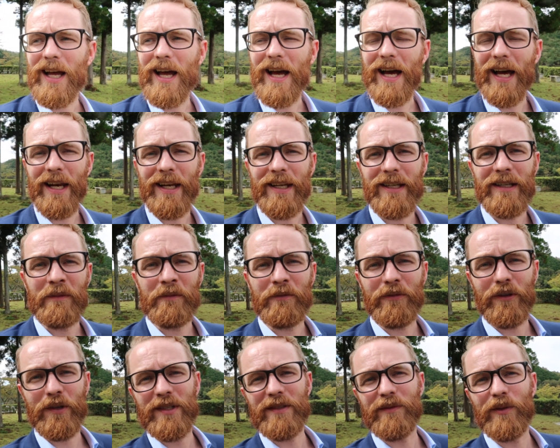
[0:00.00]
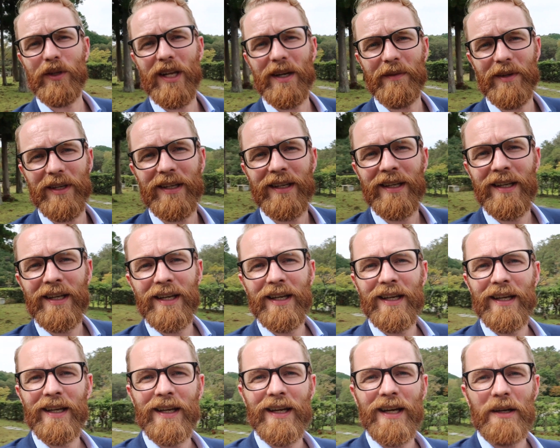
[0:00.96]
And um, first of all, I mean,
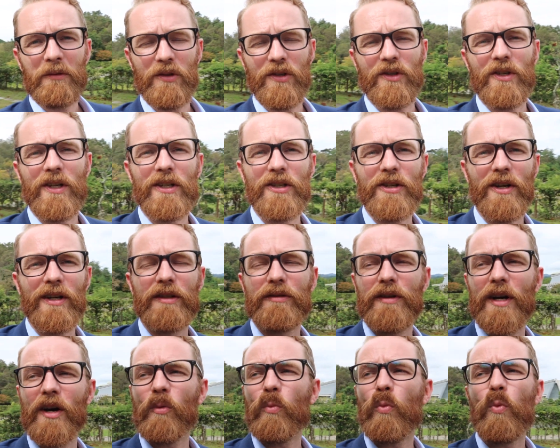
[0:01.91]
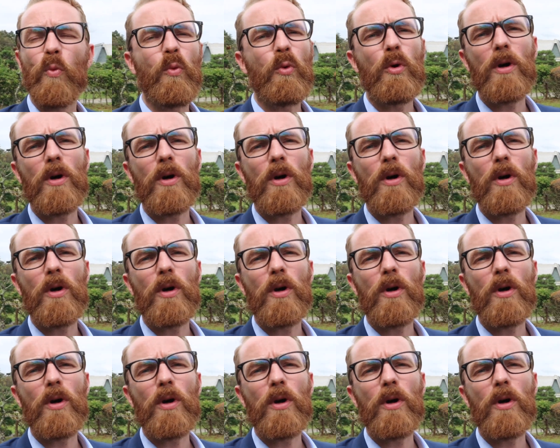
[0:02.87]
I'm just going to turn around.